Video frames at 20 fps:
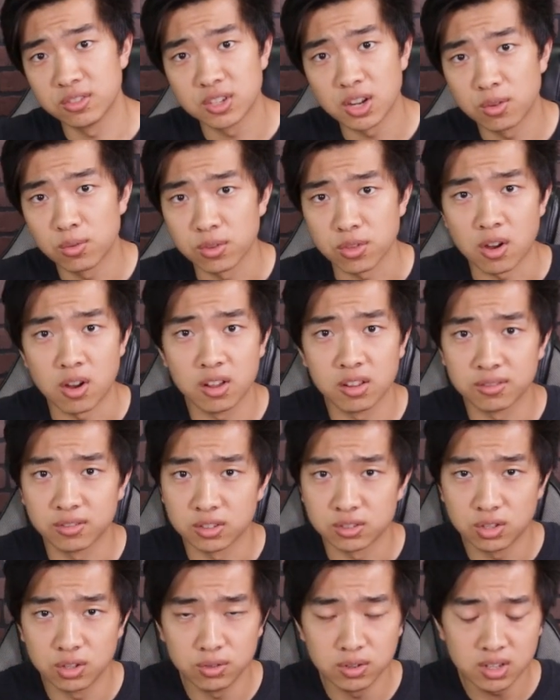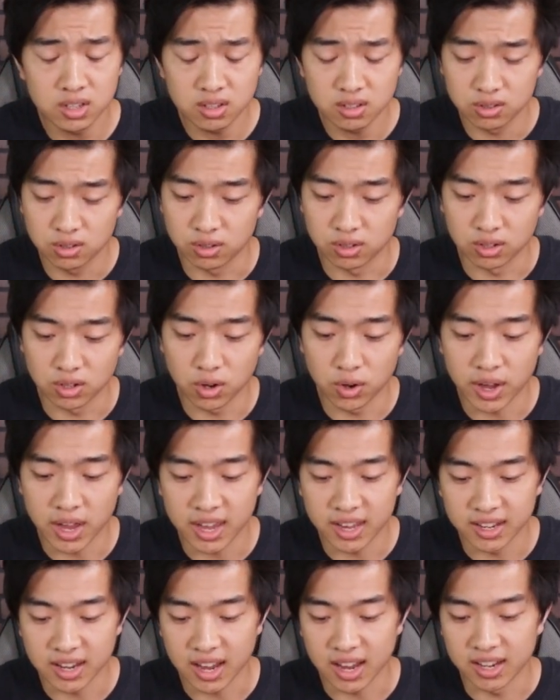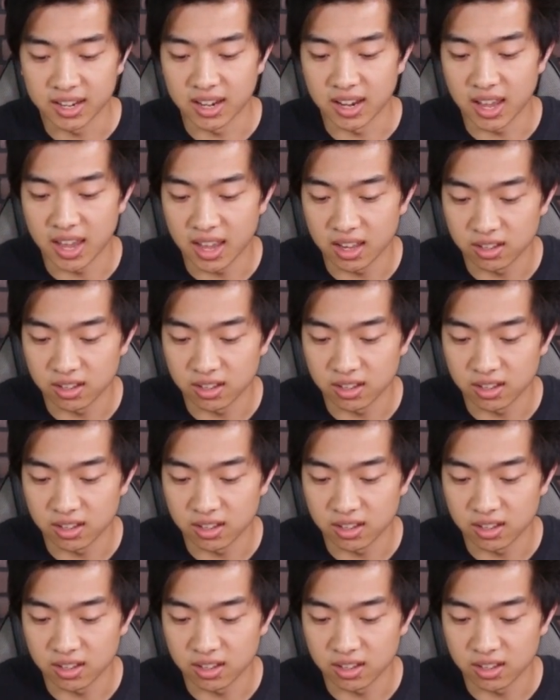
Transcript: you're done with all of your tuning, you can go ahead and